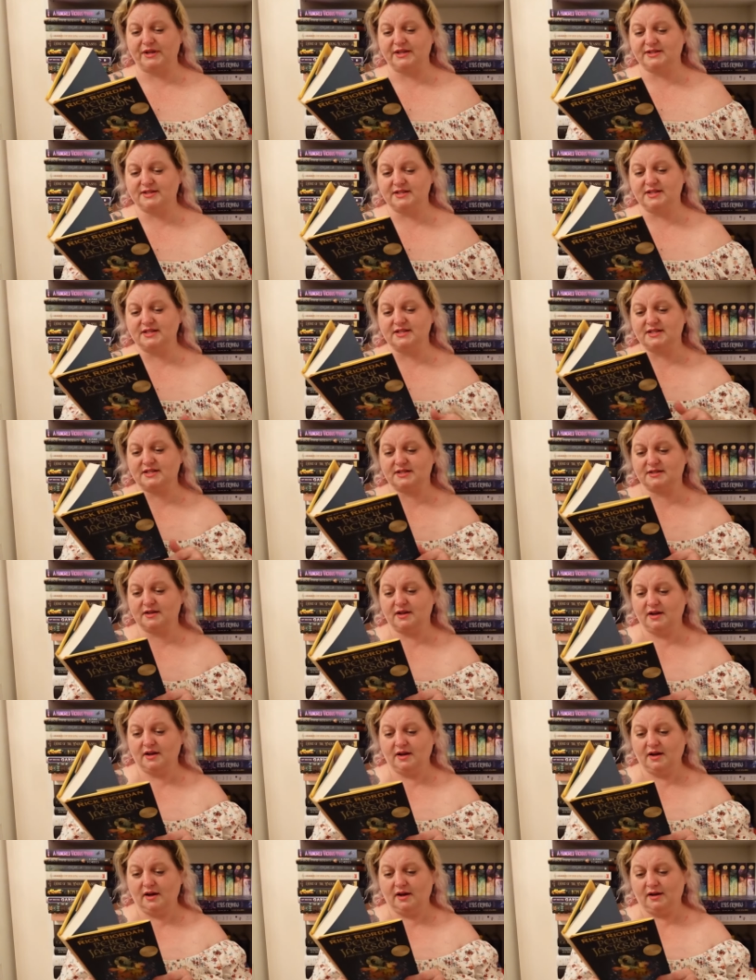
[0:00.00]
He's in his
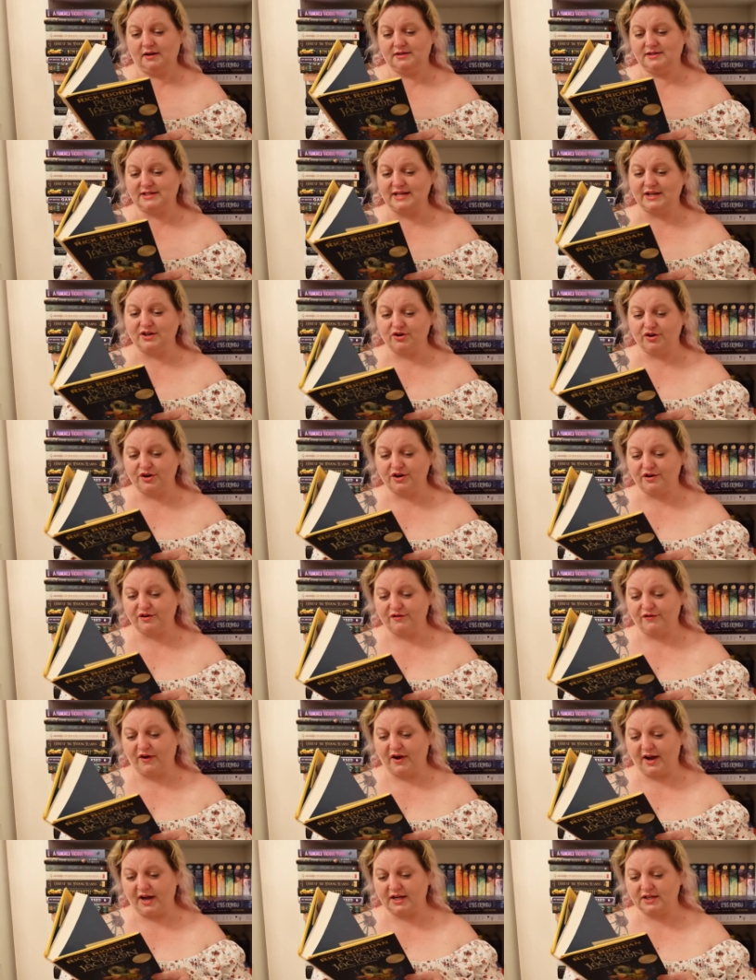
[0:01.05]
senior year of
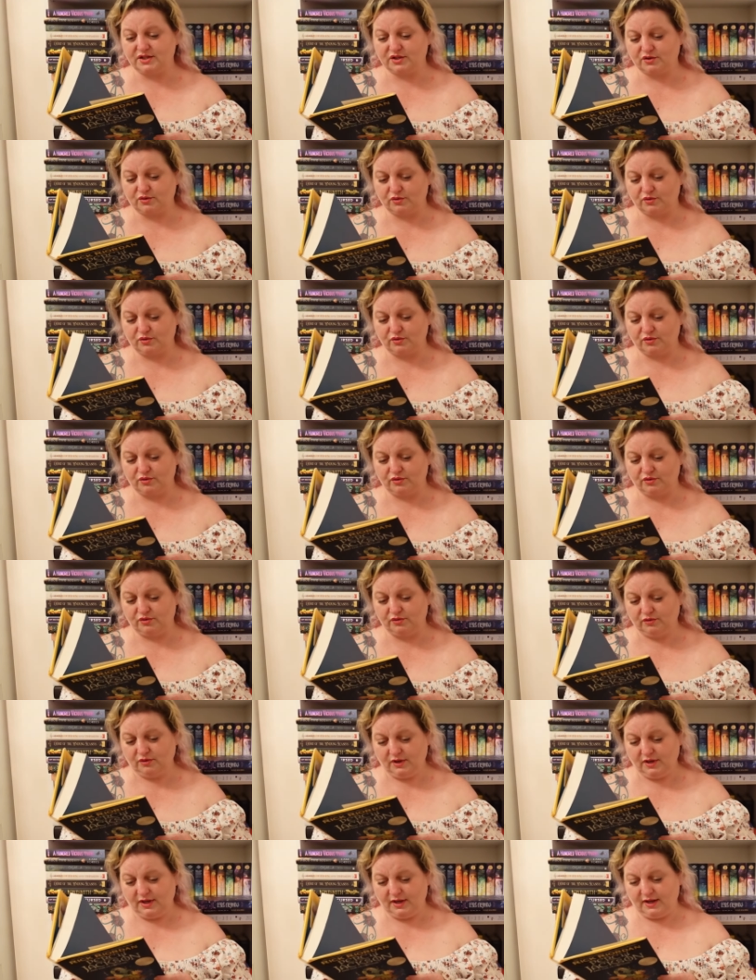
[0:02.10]
high school
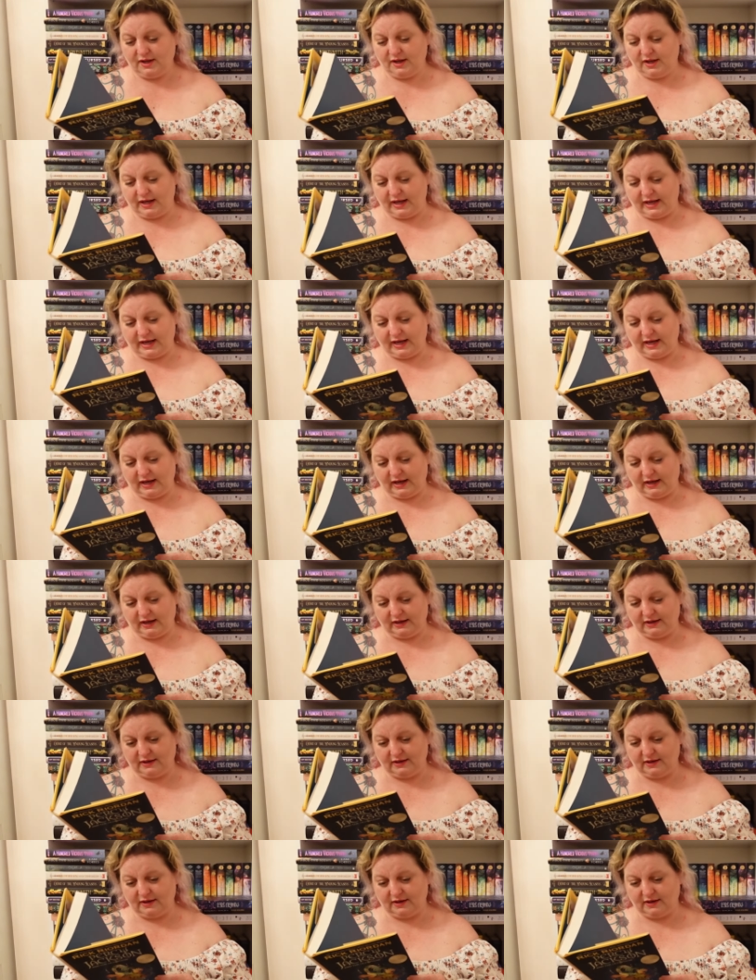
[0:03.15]

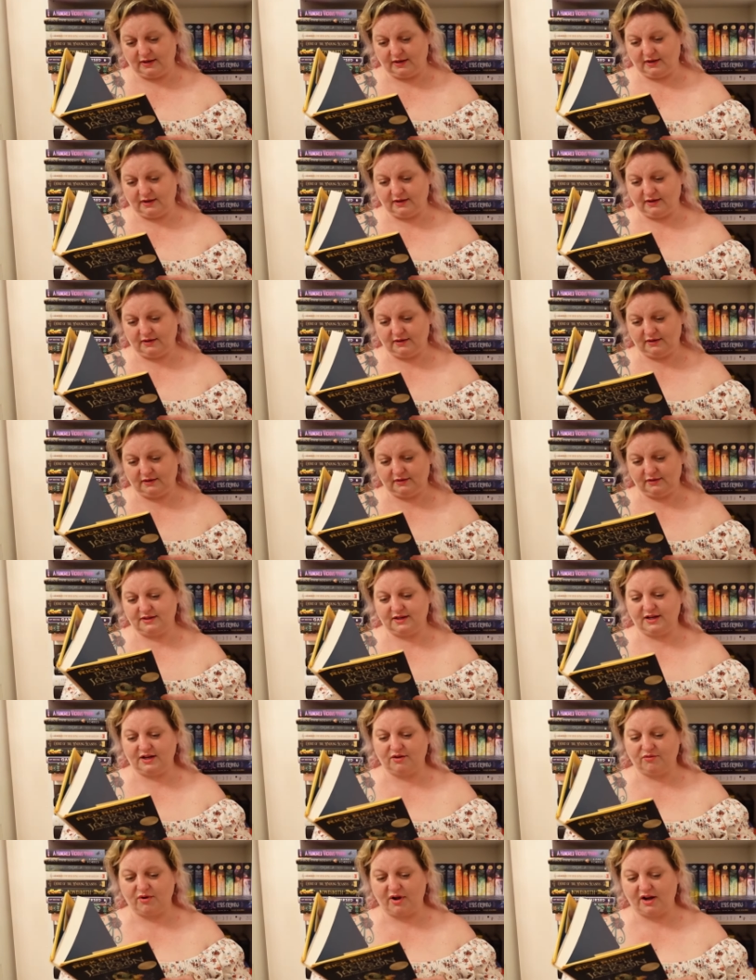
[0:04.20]
and uh,
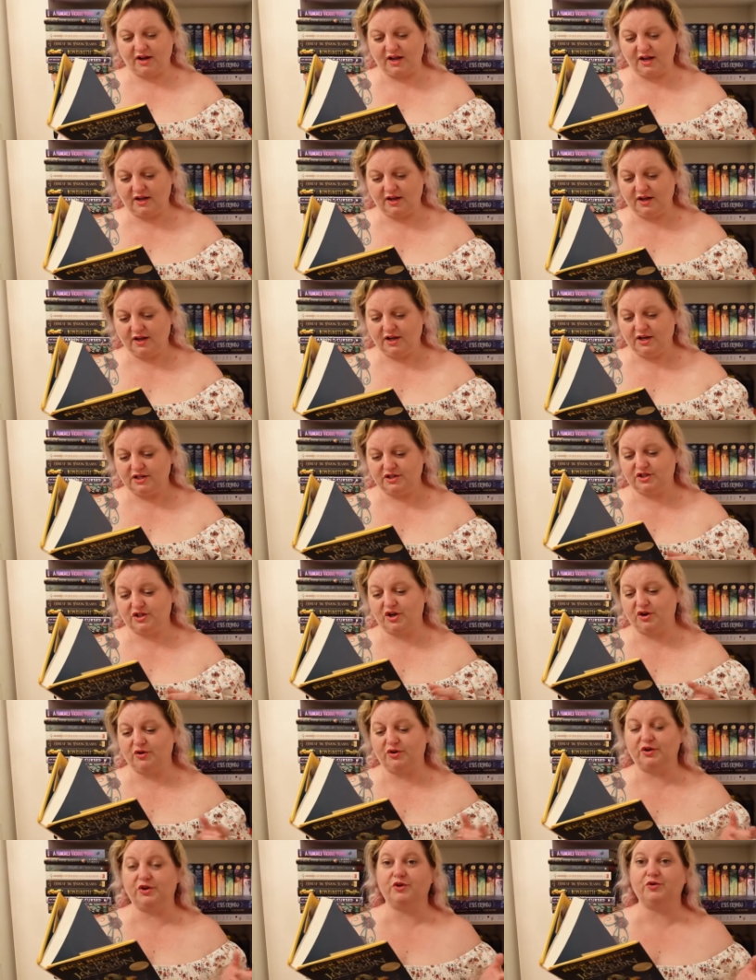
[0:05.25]
getting ready to
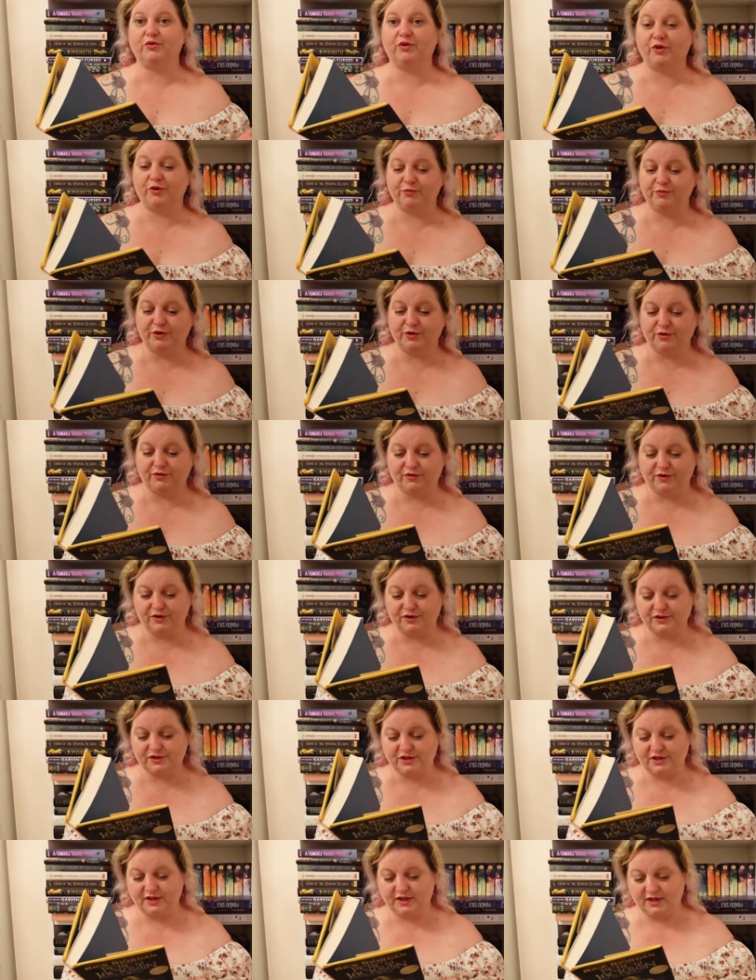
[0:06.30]
go to New Rome
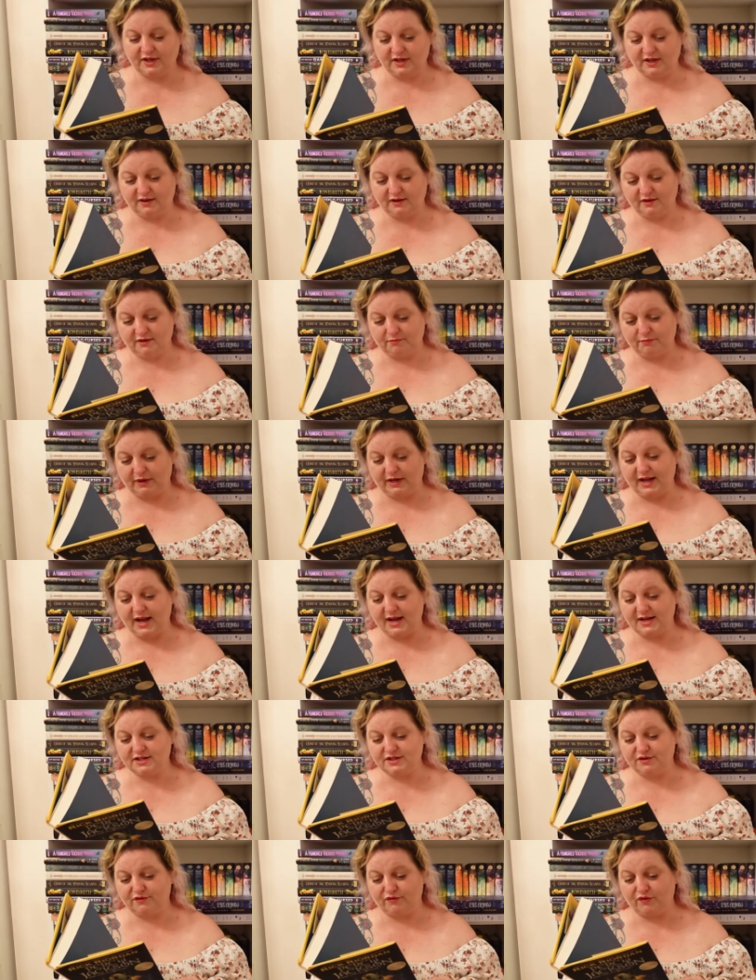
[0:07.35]
University, but he
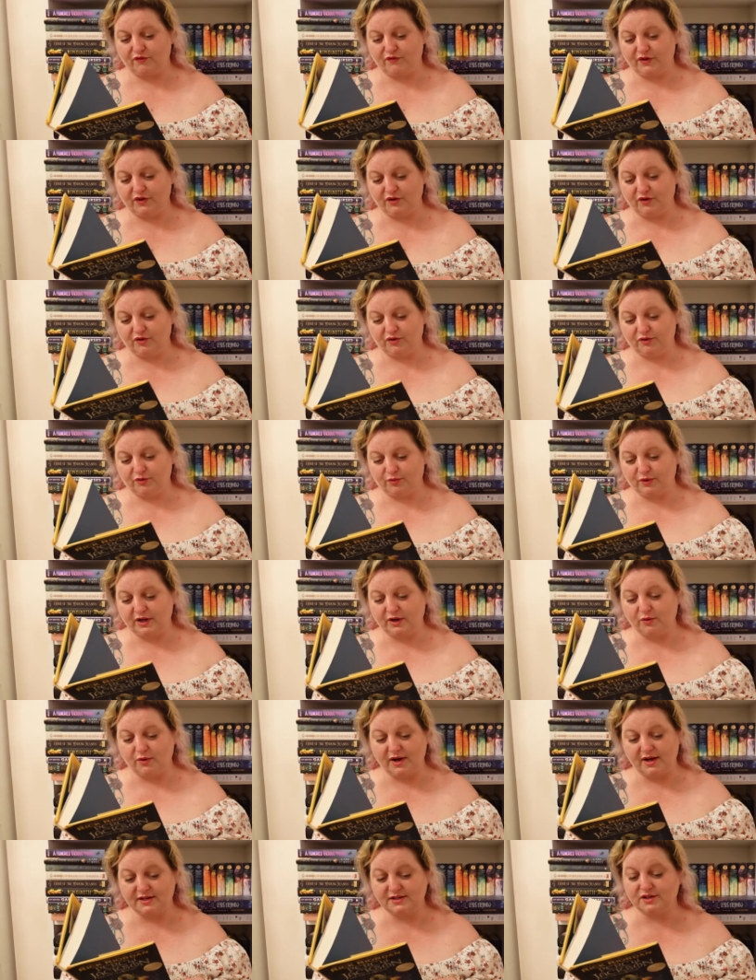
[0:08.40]
has to fulfill three
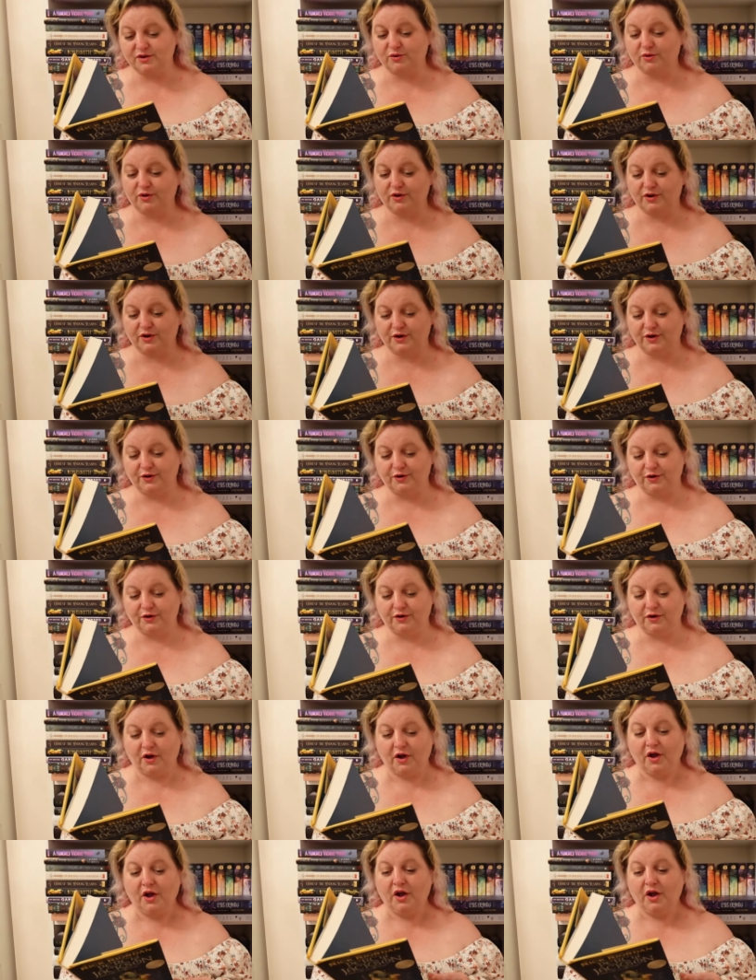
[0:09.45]
quests in order to earn,